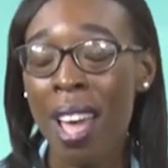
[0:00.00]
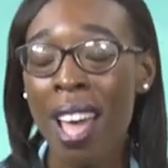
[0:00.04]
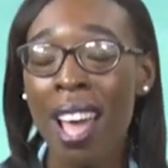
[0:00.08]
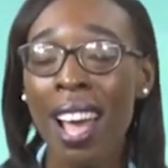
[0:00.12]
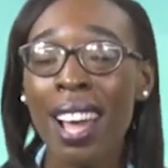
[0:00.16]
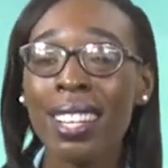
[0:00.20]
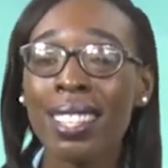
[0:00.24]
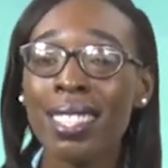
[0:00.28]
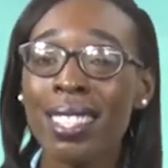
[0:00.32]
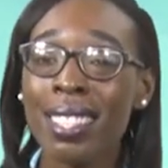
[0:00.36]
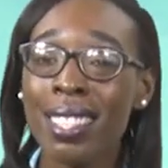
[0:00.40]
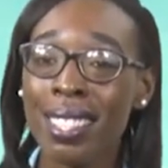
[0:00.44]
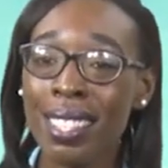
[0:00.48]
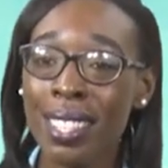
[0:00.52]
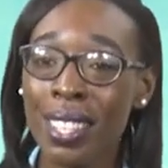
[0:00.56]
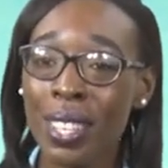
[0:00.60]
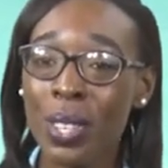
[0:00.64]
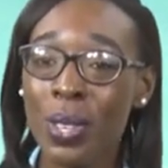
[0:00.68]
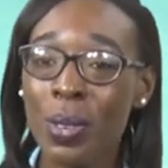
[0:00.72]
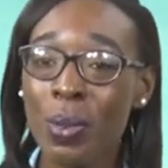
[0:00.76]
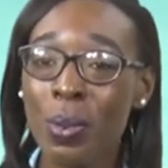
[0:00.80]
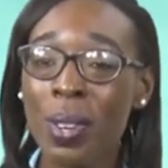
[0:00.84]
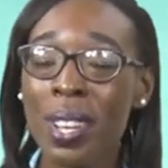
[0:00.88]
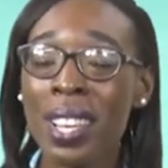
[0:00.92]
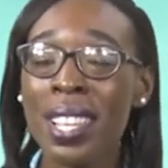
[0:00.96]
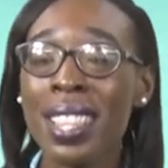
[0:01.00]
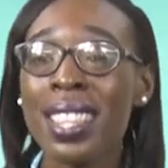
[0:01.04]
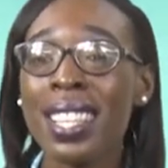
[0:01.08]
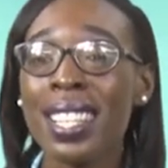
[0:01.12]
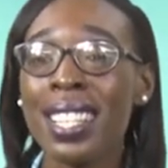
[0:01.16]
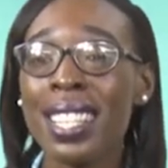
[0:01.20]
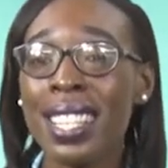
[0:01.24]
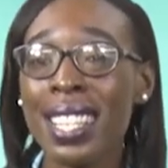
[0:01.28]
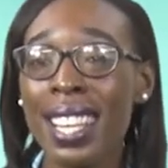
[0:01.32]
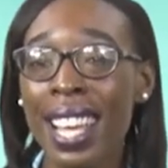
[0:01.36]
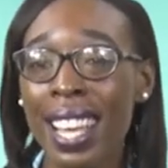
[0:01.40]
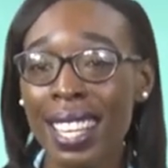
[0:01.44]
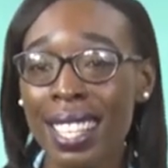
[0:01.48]
and see you in the
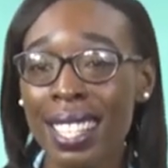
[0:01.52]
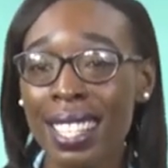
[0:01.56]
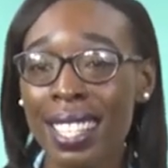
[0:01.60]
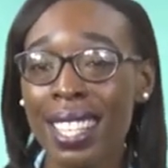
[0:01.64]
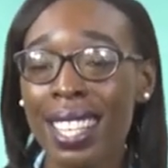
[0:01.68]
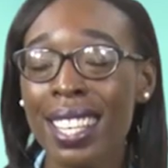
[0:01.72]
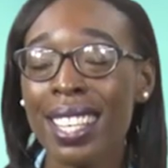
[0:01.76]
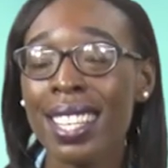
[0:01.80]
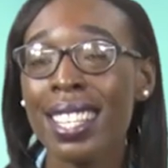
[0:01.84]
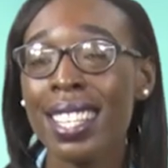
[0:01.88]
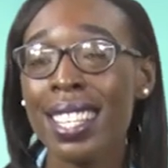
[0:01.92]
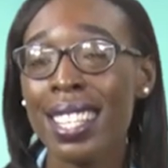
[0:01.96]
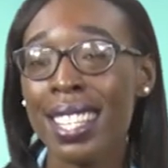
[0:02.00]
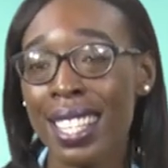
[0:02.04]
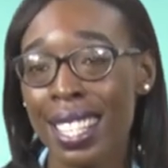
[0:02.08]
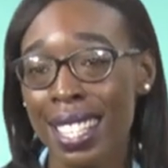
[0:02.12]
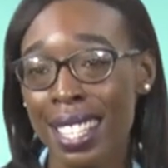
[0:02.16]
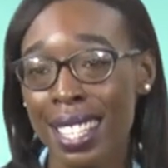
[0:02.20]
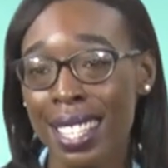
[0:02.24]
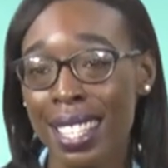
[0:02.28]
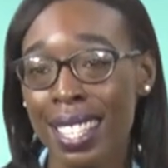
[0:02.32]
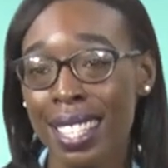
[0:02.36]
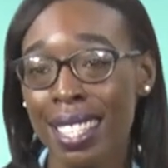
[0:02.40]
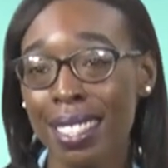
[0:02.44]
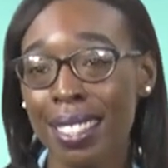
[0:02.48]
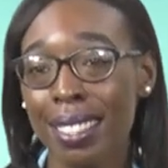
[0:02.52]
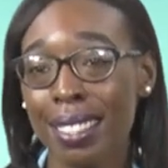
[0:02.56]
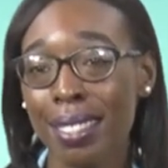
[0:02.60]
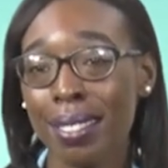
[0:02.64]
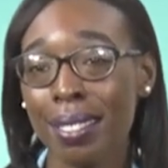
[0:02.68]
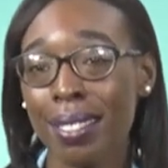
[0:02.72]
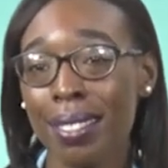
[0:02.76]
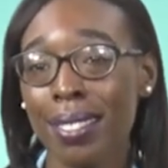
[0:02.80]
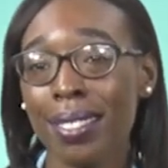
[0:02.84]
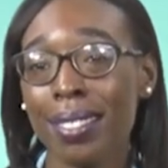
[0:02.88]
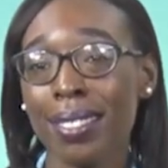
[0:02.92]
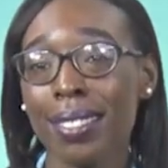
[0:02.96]
next lesson.